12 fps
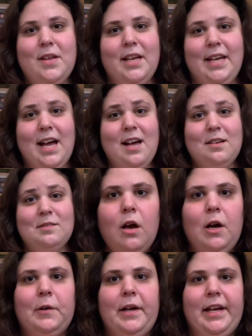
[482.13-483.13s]
Yeah.
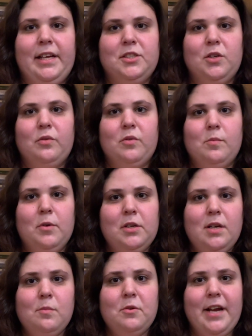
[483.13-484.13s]
Okay, so for book
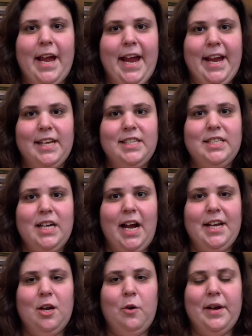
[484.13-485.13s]
number 8, I
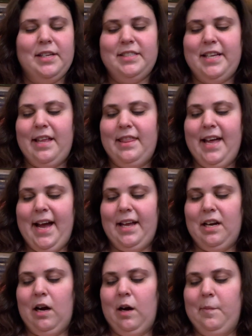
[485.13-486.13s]
know I said that
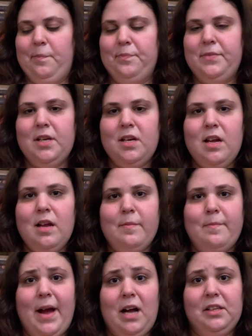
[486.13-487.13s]

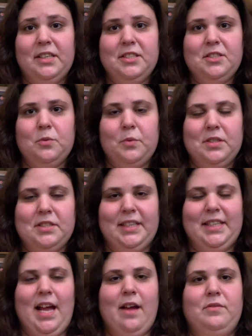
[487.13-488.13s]
Malice was like
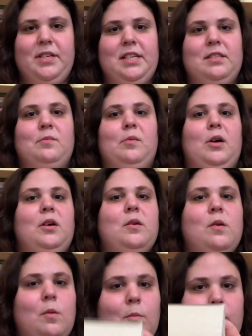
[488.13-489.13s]
the heftiest book,
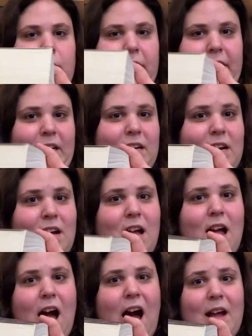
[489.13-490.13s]
but
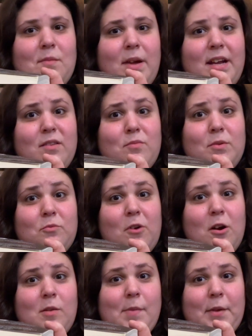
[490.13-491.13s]
I may have been
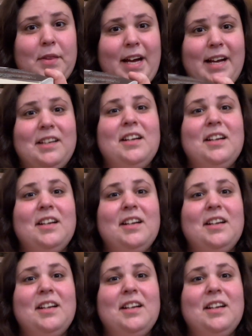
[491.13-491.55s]
wrong about that.